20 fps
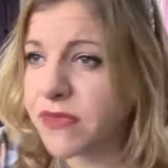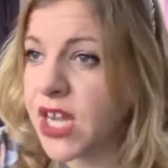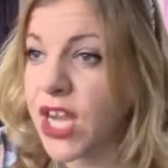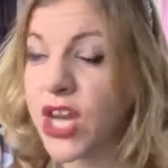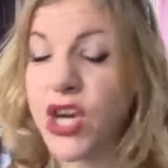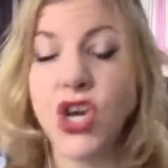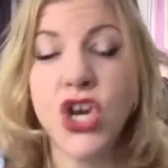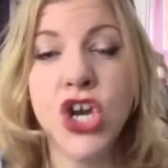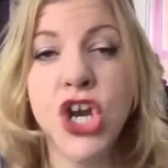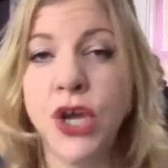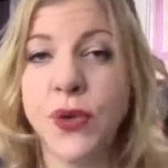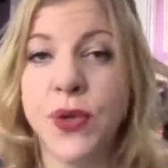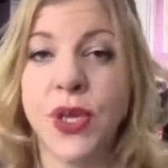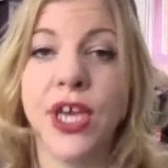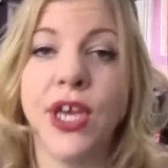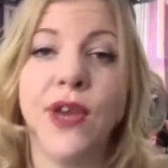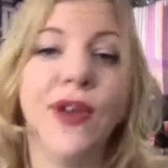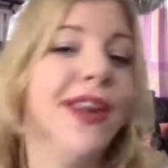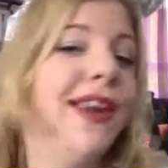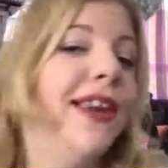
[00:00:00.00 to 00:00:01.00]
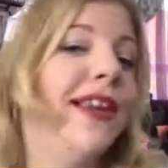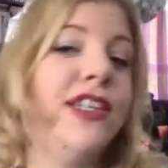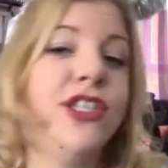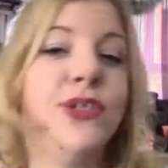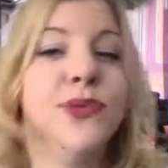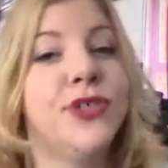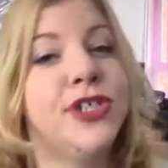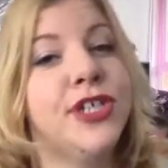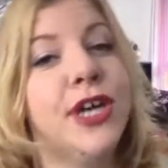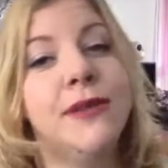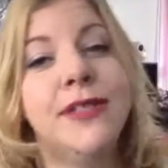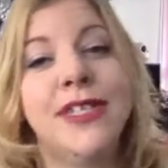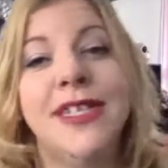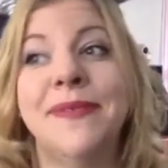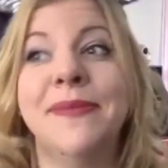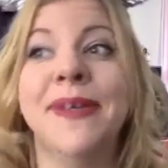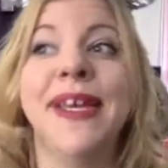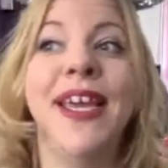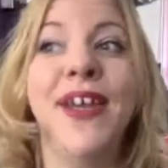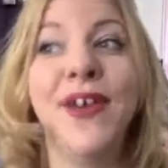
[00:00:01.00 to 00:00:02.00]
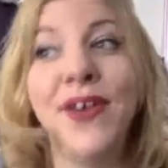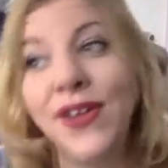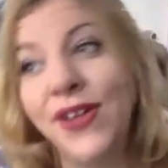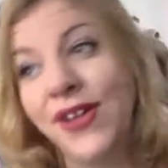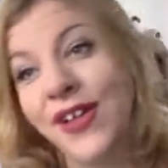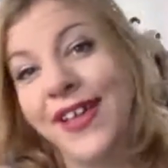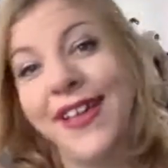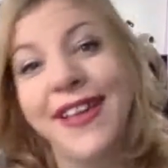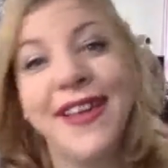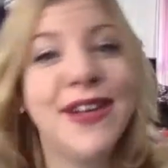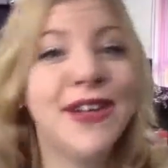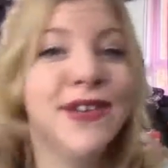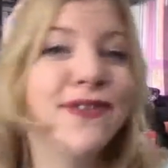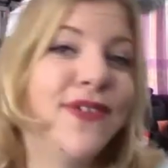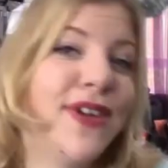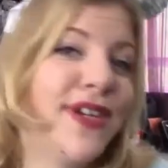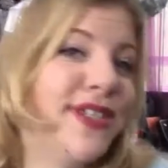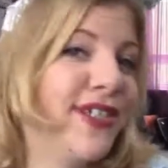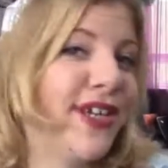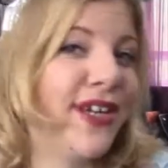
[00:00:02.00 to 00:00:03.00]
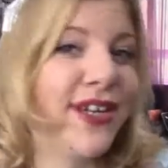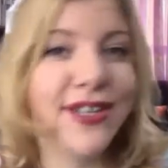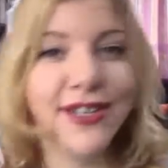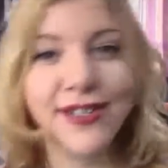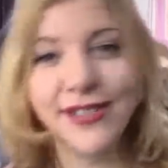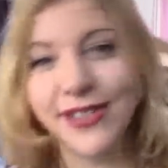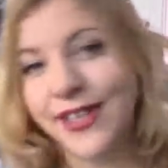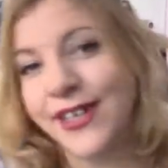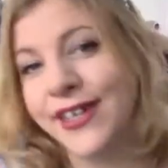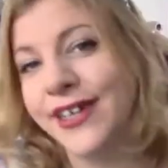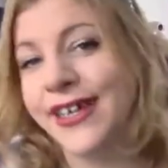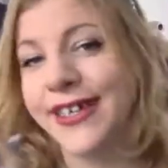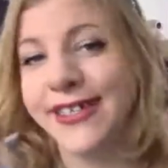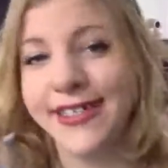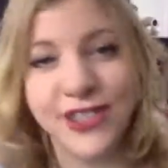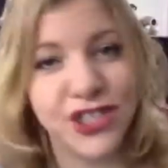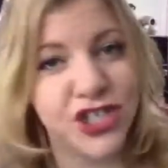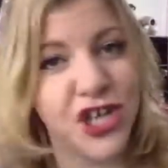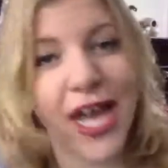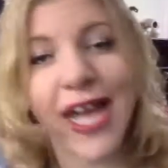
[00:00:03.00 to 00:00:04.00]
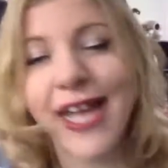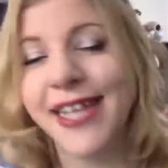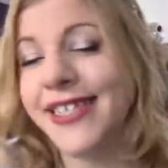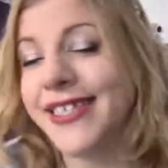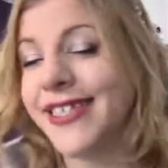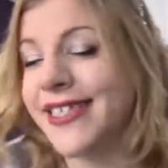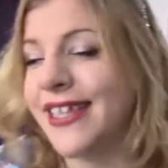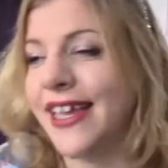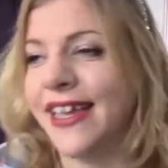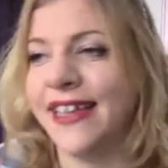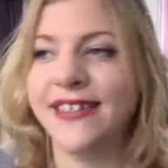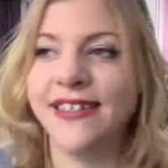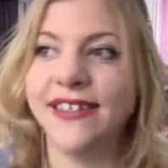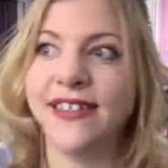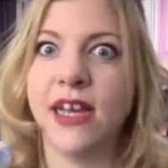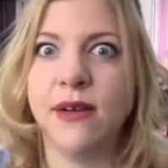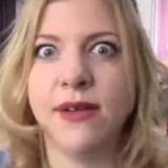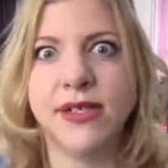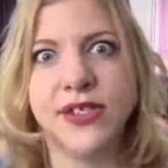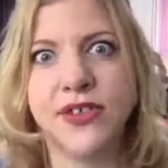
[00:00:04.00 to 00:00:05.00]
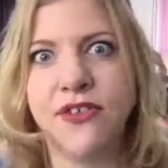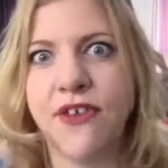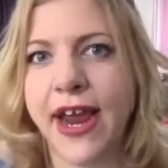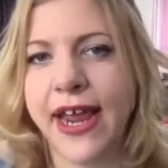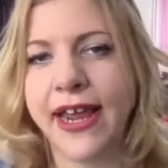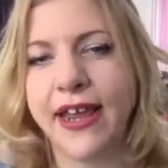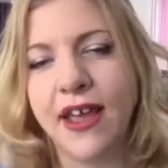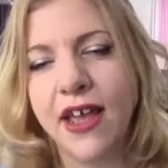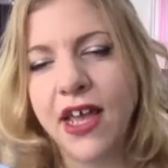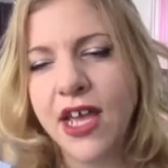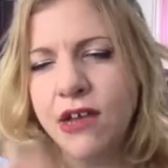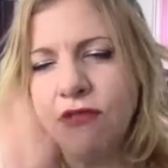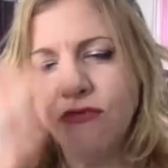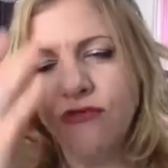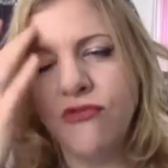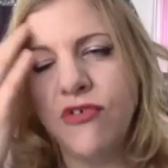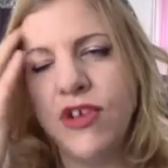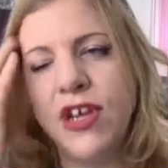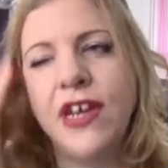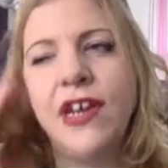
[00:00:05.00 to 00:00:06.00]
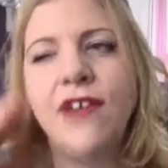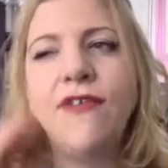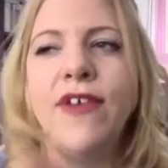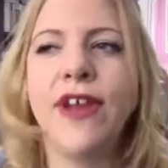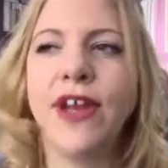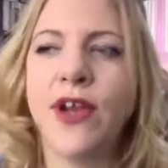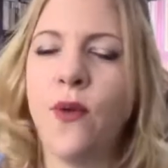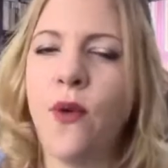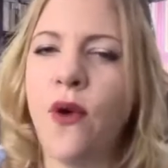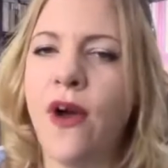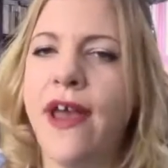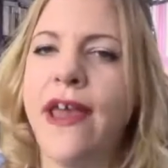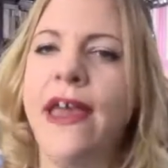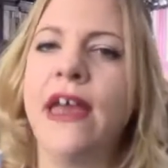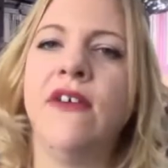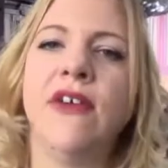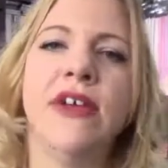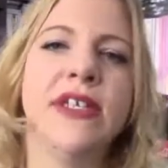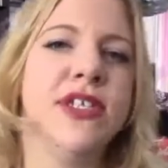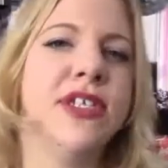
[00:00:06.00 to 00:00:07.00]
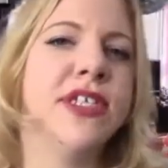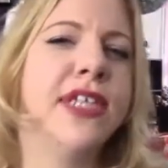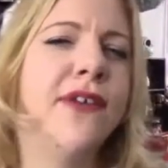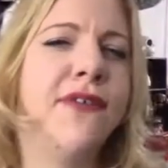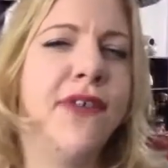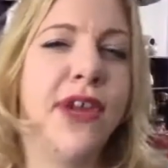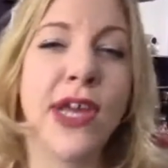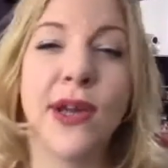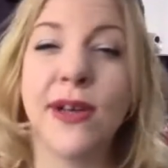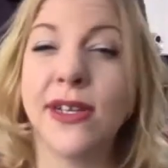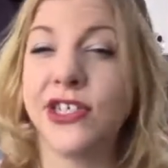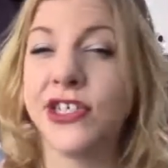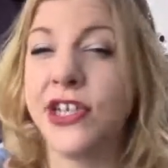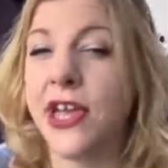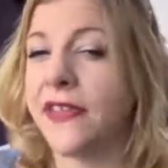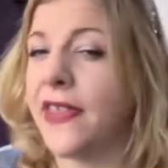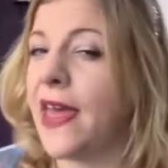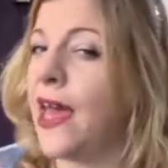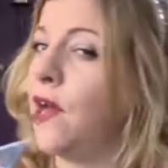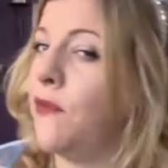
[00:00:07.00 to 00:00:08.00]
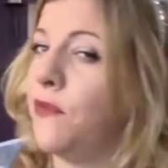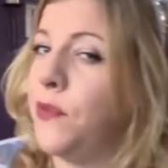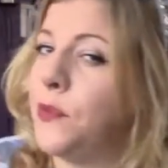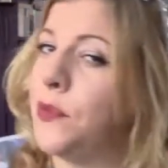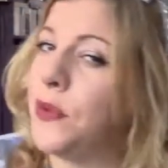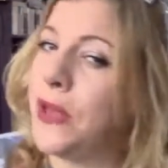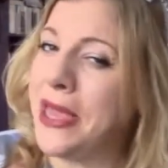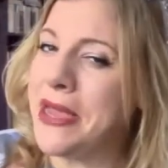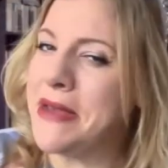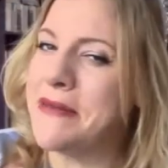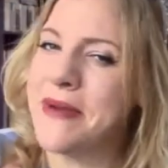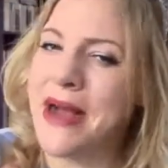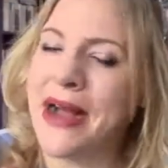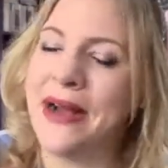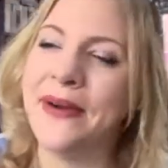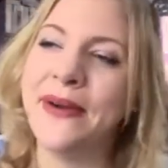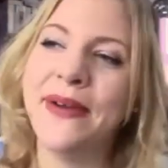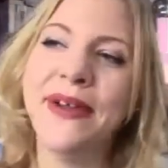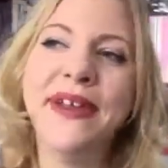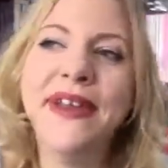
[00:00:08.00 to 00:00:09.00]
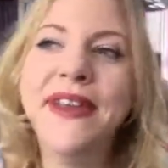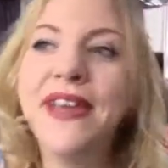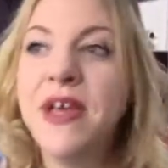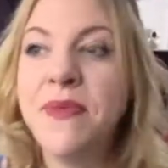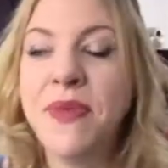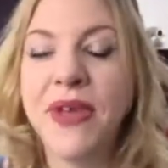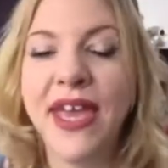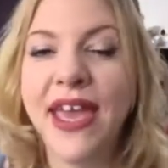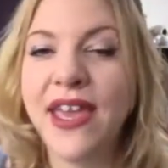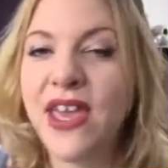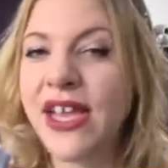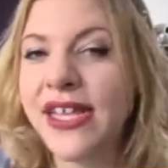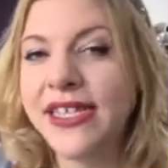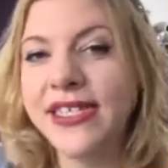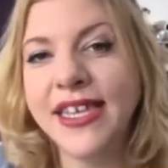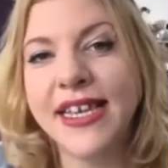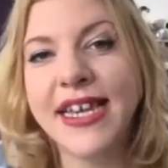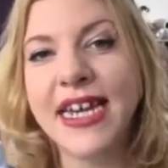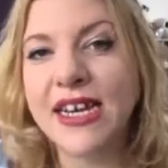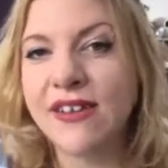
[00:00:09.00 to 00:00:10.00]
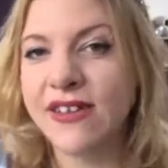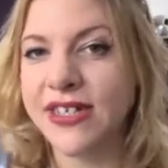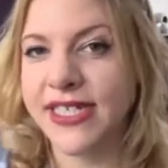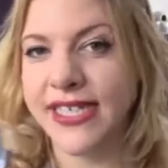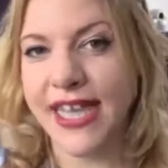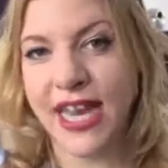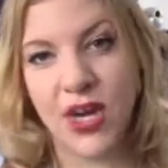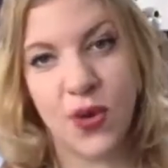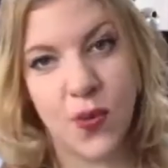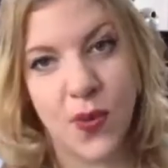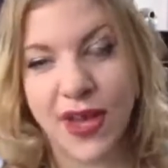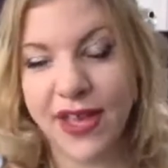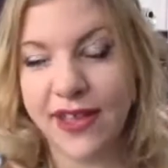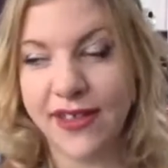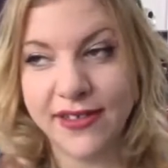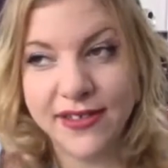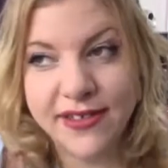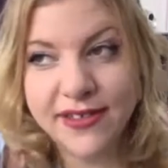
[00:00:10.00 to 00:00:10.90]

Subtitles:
No queue. I literally walked up to him. Eeyore! Photos, hugs, chats, and that was great. Really, really quiet area, so definitely go and check that out if you're walking about. But yeah, you can see characters anywhere.